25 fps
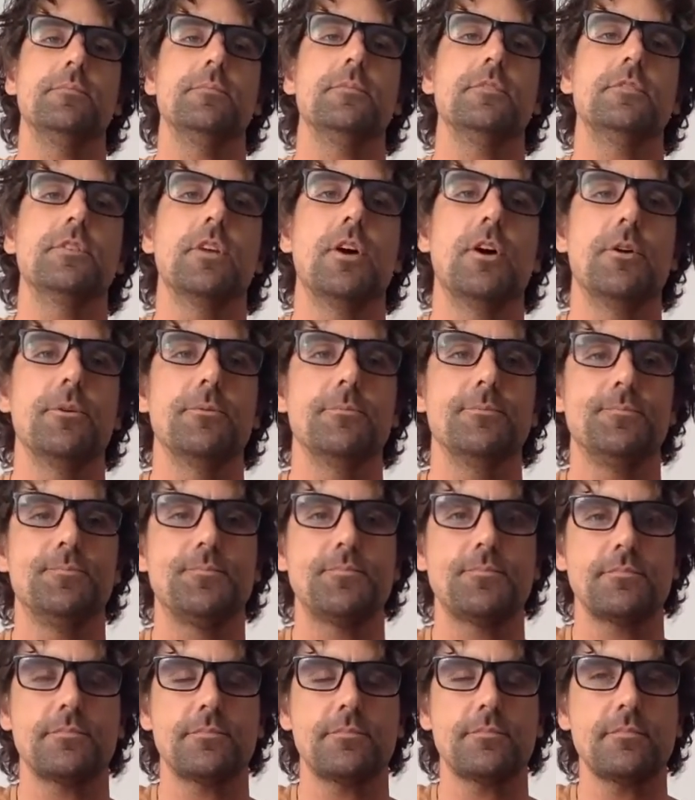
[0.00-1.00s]
So
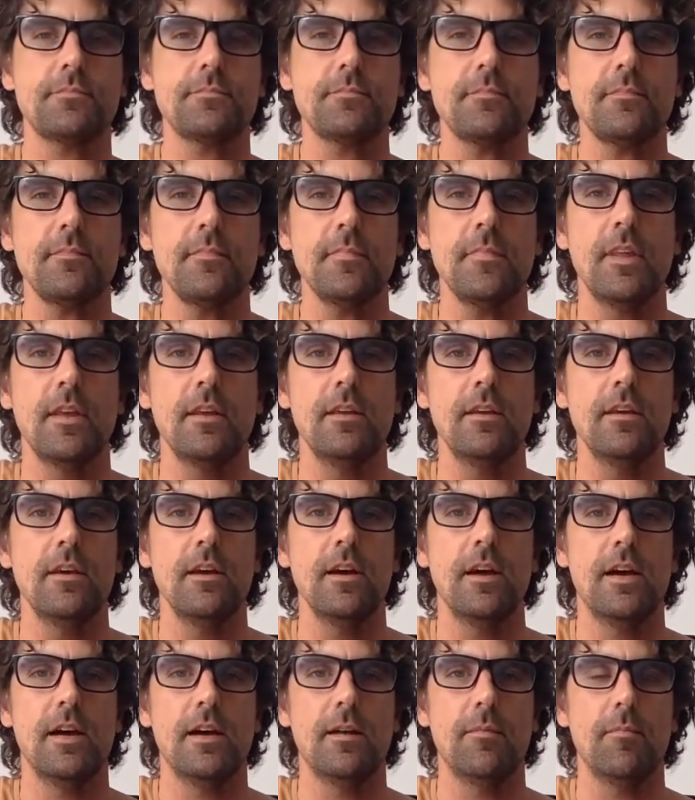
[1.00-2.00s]

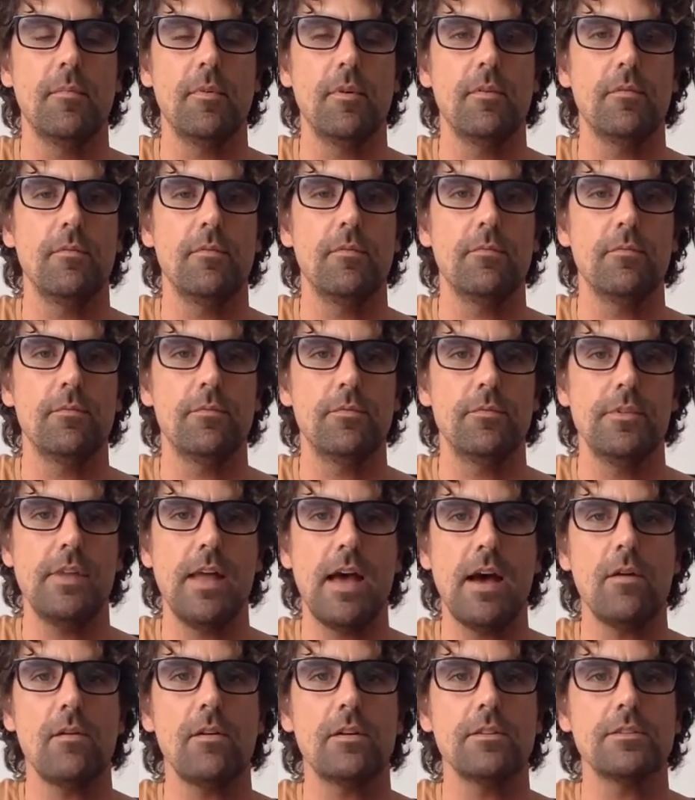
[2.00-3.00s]

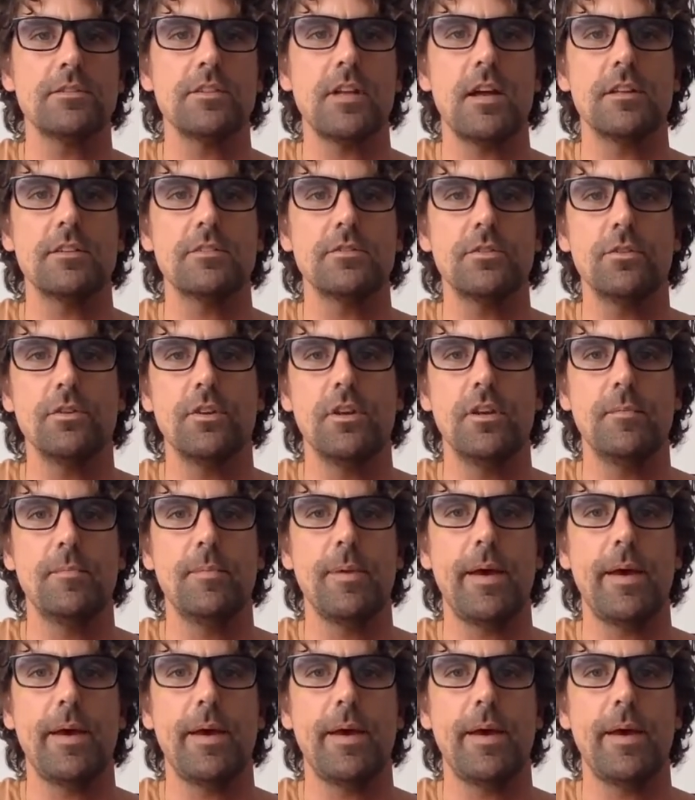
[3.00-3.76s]
Now I'll start talking